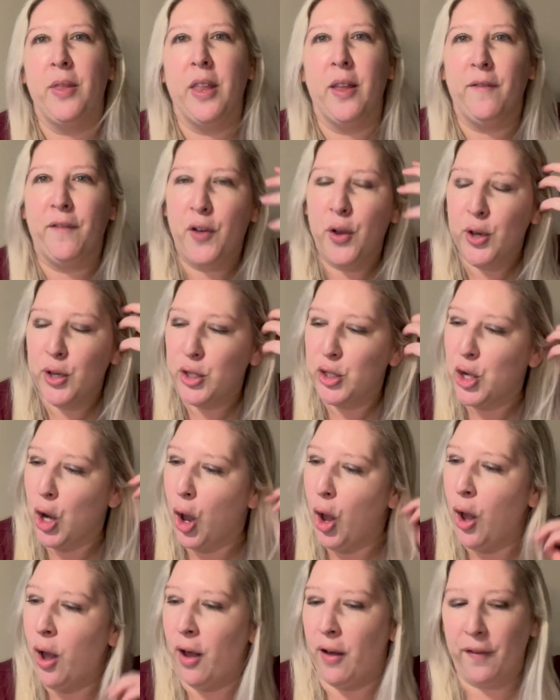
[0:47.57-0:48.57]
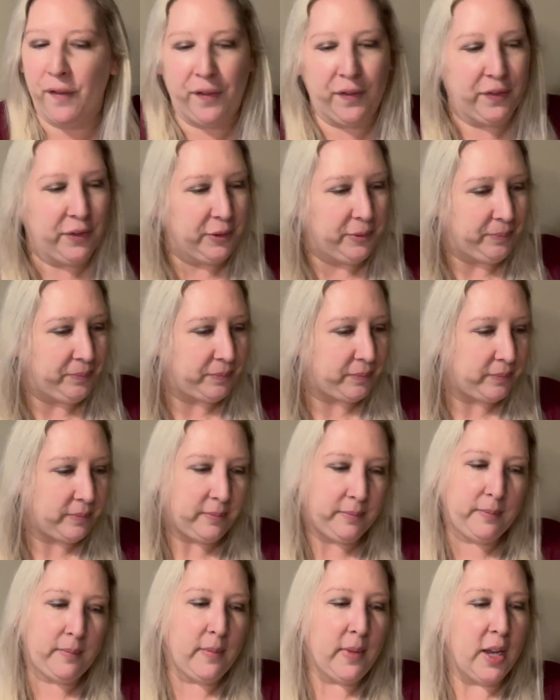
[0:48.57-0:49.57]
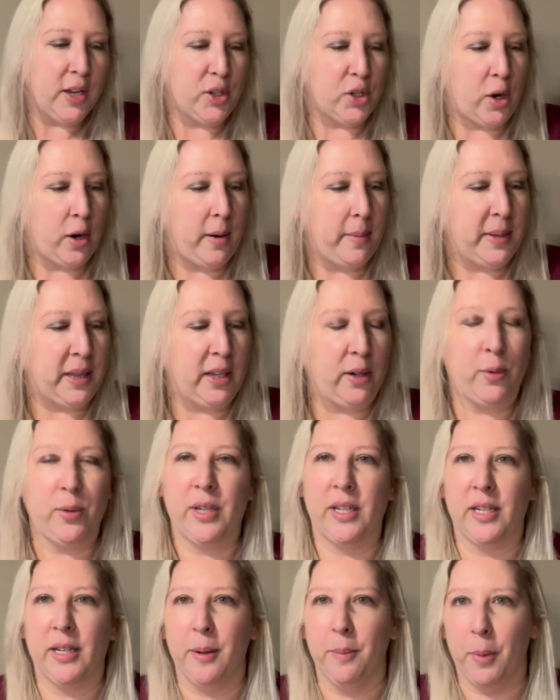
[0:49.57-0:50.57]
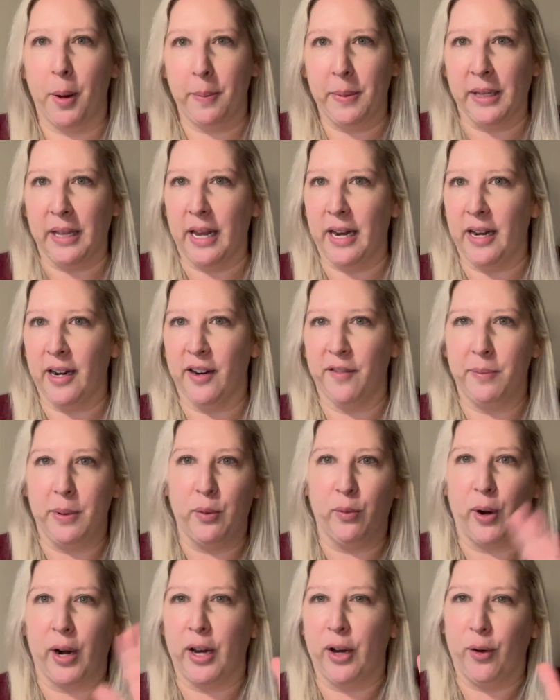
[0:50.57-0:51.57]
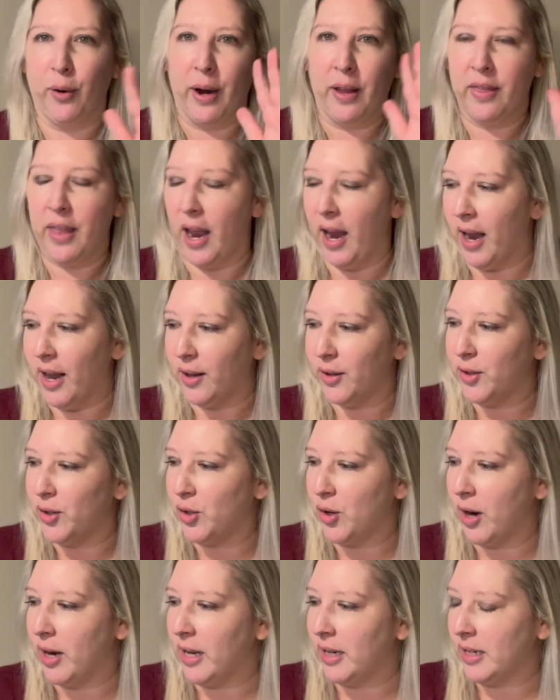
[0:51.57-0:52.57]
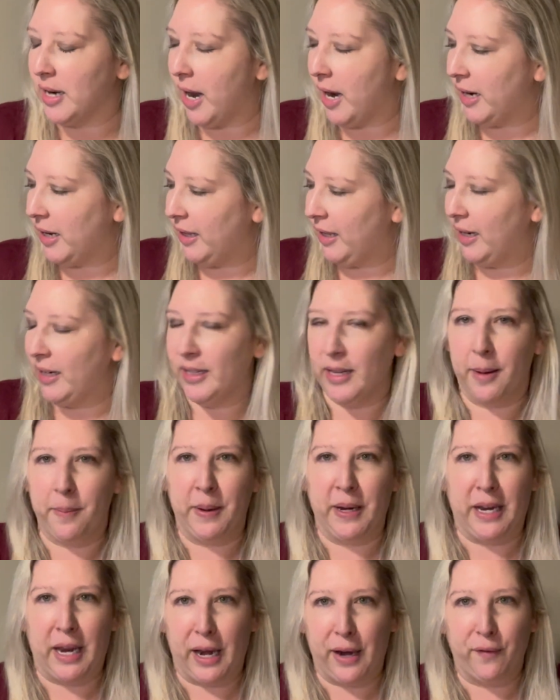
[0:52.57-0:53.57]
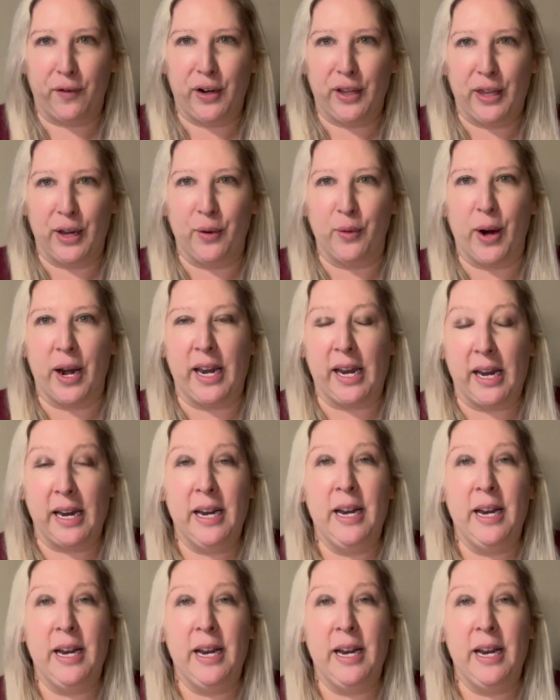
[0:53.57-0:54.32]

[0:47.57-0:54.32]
First off, sorry, I'm a little discombobulated. I've been running around the house trying to tidy things up and get everything ready.